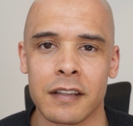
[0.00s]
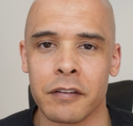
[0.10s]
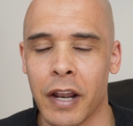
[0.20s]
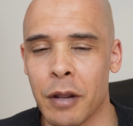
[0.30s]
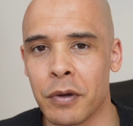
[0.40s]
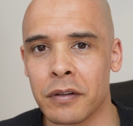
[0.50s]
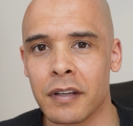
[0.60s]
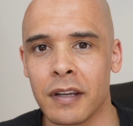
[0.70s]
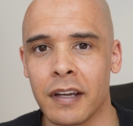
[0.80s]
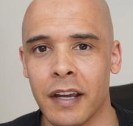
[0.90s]
development
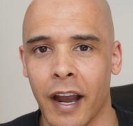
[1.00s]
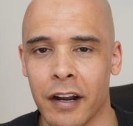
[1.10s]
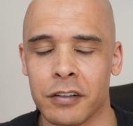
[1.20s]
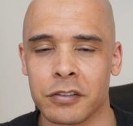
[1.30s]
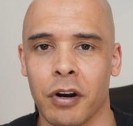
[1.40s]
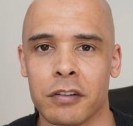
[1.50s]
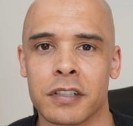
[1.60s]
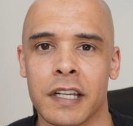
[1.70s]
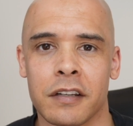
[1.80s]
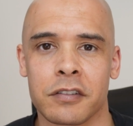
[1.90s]
and
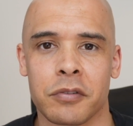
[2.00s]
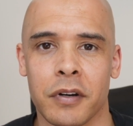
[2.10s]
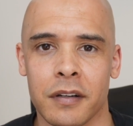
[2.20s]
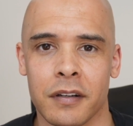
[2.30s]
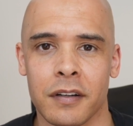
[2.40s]
construction industry.